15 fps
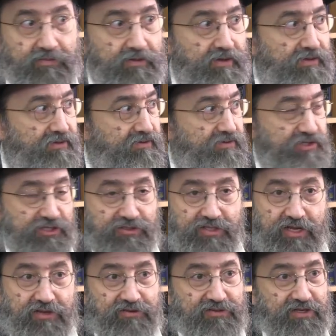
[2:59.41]
I had
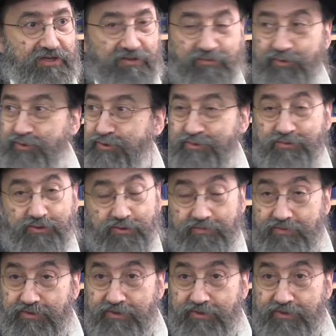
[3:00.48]
Gentiles, I had Muslims over